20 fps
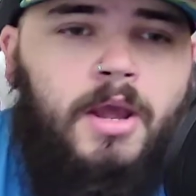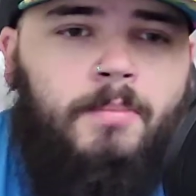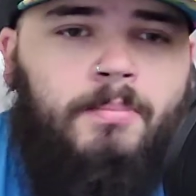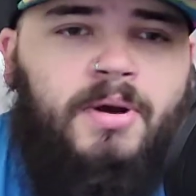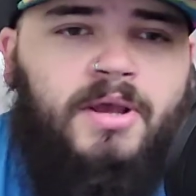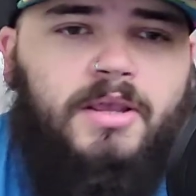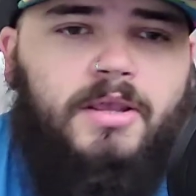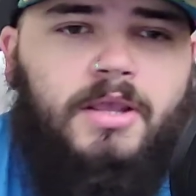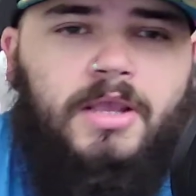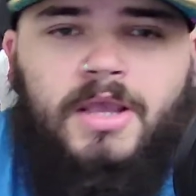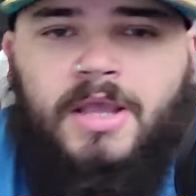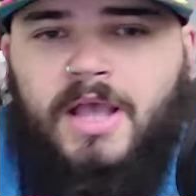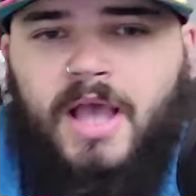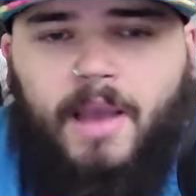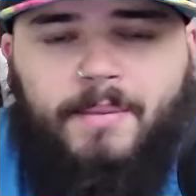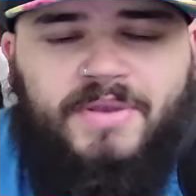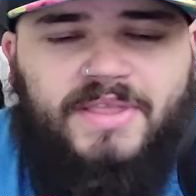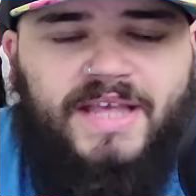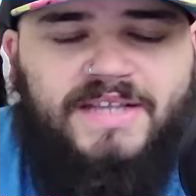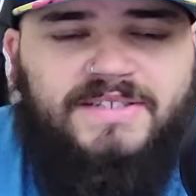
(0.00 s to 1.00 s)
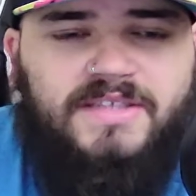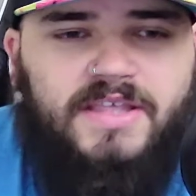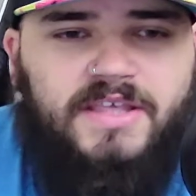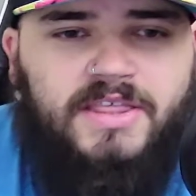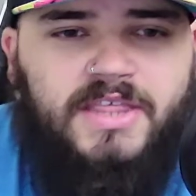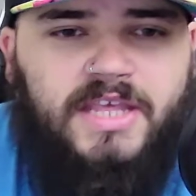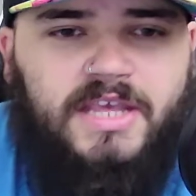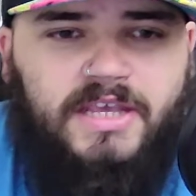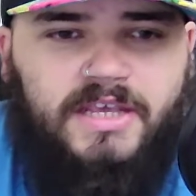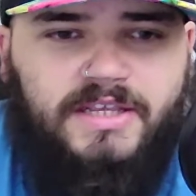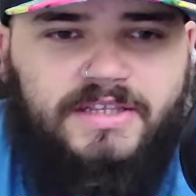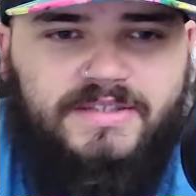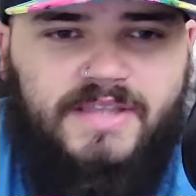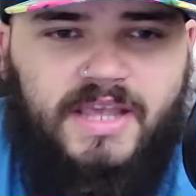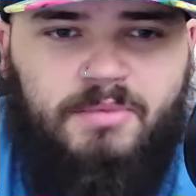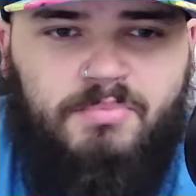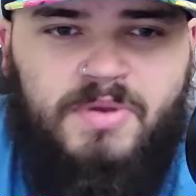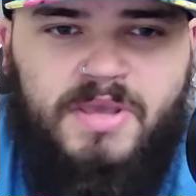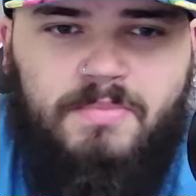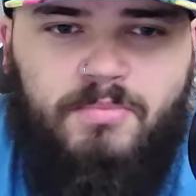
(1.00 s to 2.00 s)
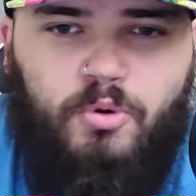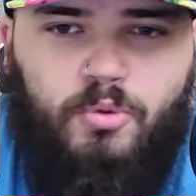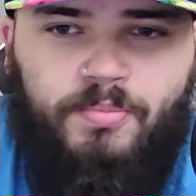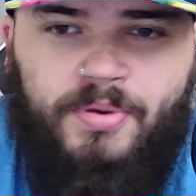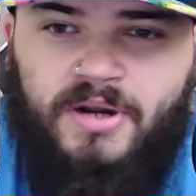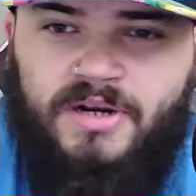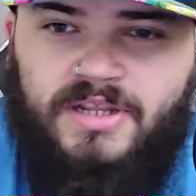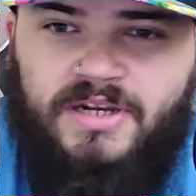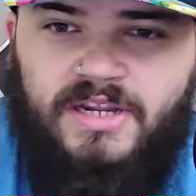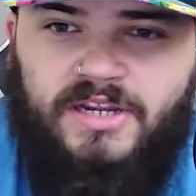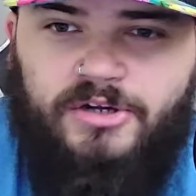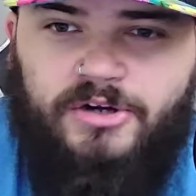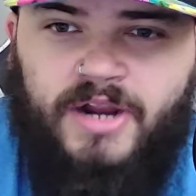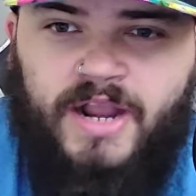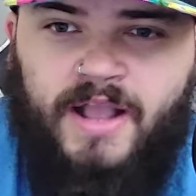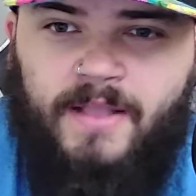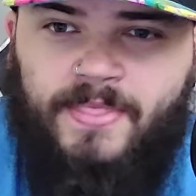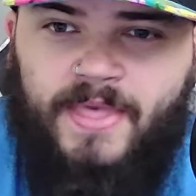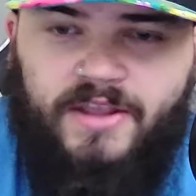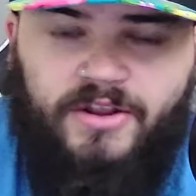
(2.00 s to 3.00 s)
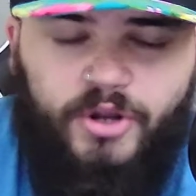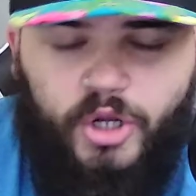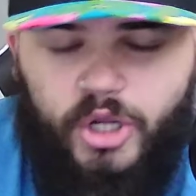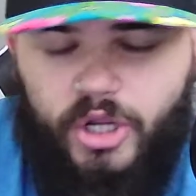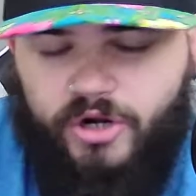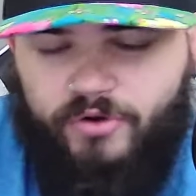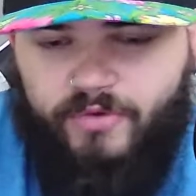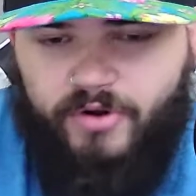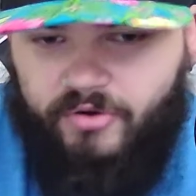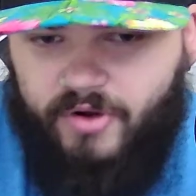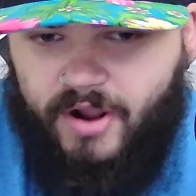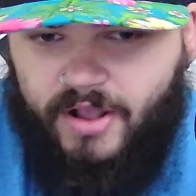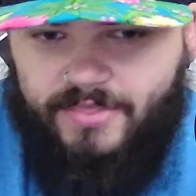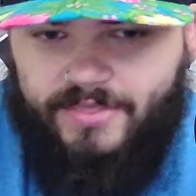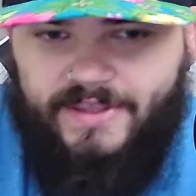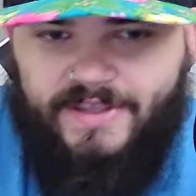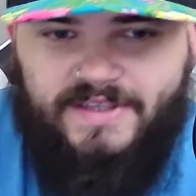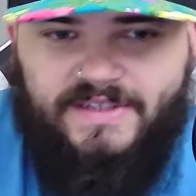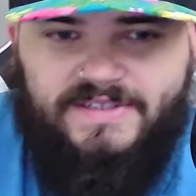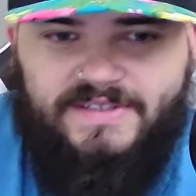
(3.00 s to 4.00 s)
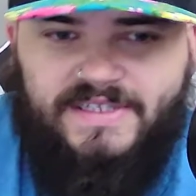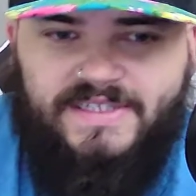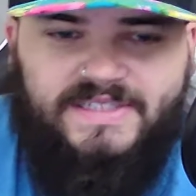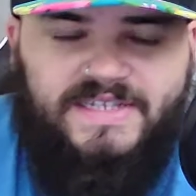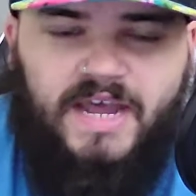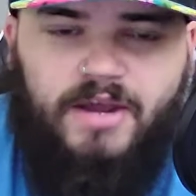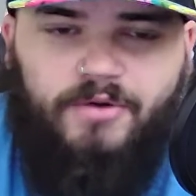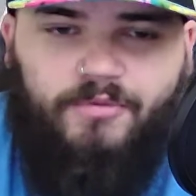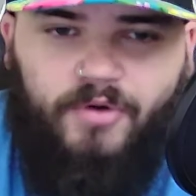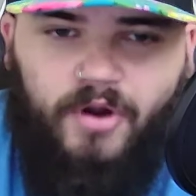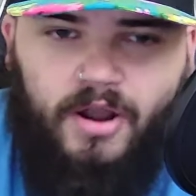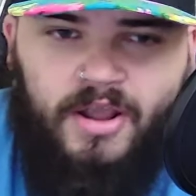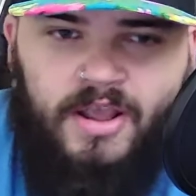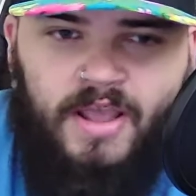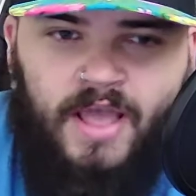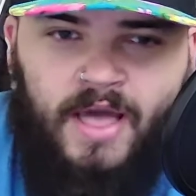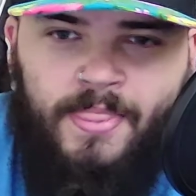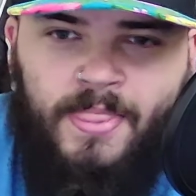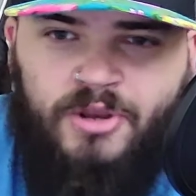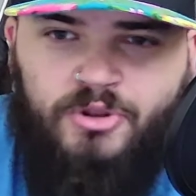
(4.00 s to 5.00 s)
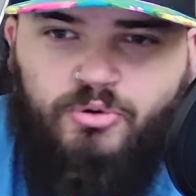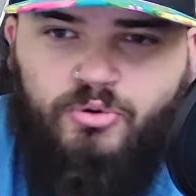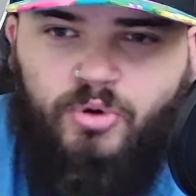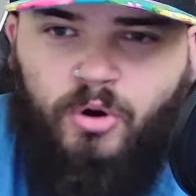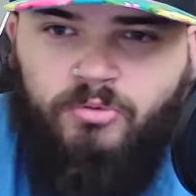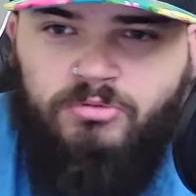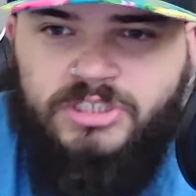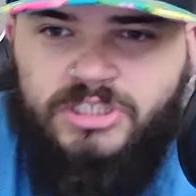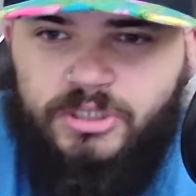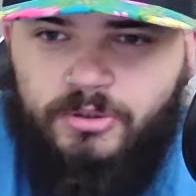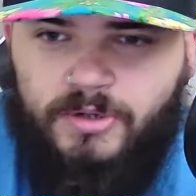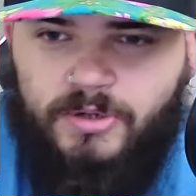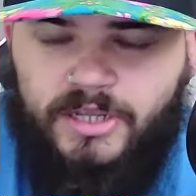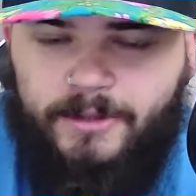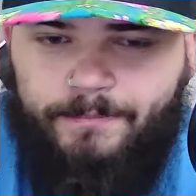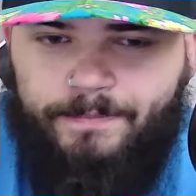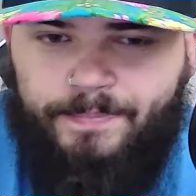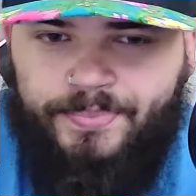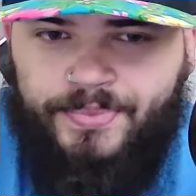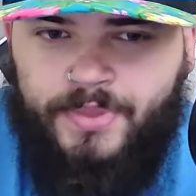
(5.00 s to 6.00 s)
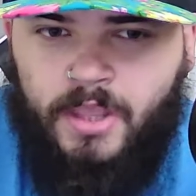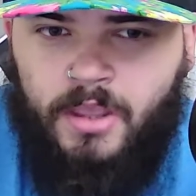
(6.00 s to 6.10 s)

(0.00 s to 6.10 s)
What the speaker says: But that's the thing is, like, people put it in your head that you're going to regret this. It's not right. And then you don't do it.